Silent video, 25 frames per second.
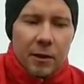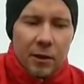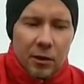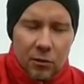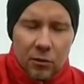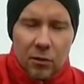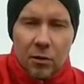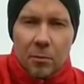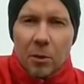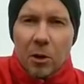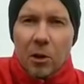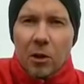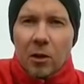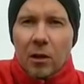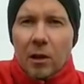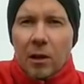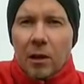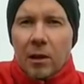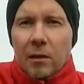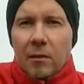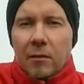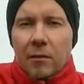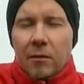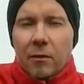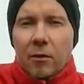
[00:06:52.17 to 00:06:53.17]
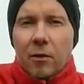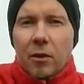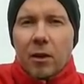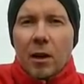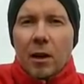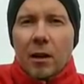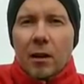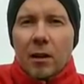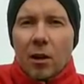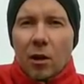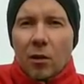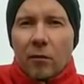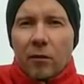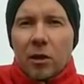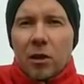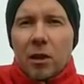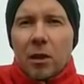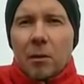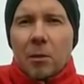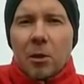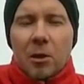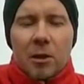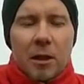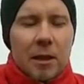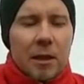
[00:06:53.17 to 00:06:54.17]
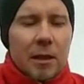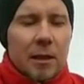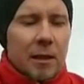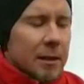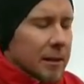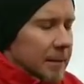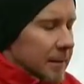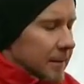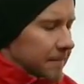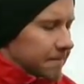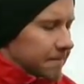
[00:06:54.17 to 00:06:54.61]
usable for an overstable disc.